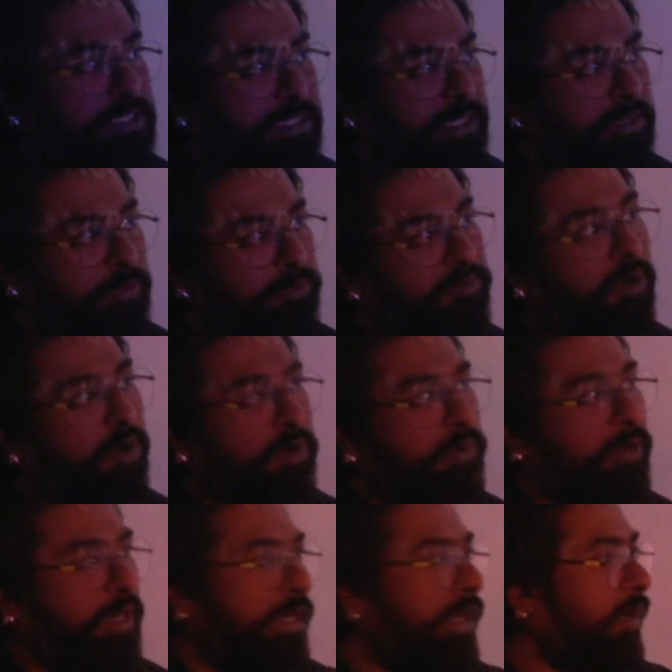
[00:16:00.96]
and you follow
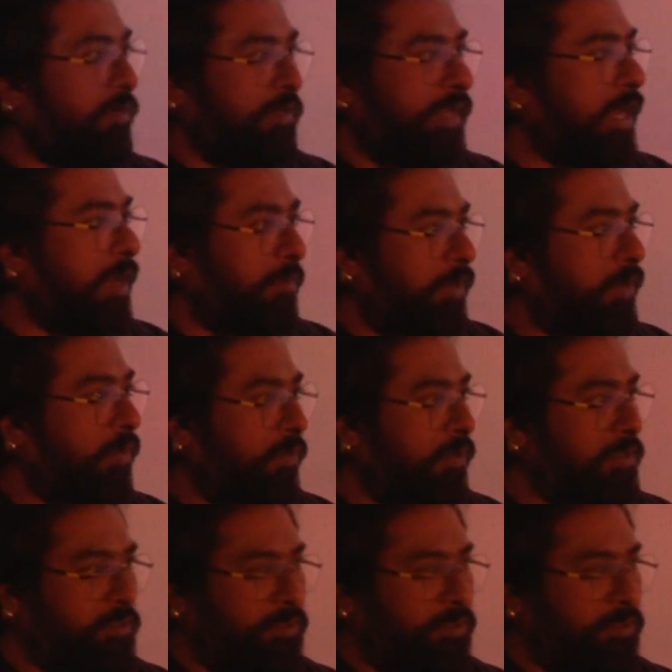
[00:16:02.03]
it down the rabbit hole.